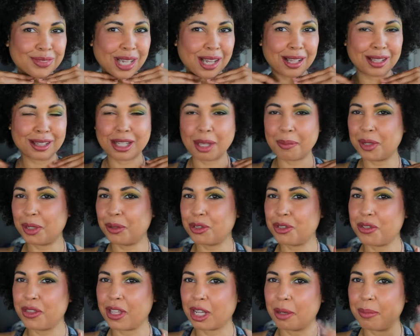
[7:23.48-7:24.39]
Well, let me know
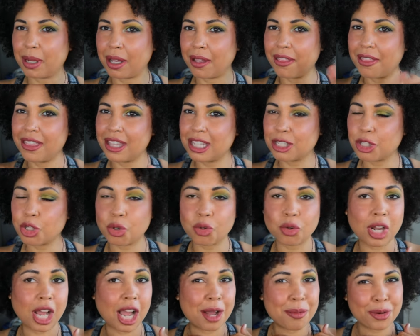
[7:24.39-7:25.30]
what you think about this
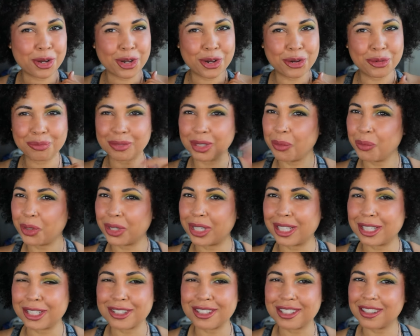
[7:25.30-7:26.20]
little combo, and we'll
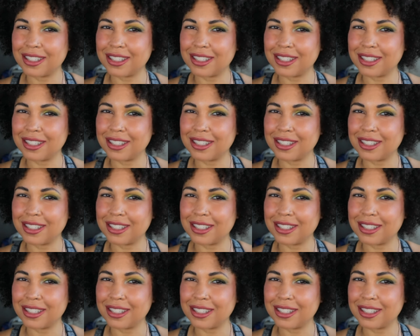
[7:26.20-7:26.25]
get into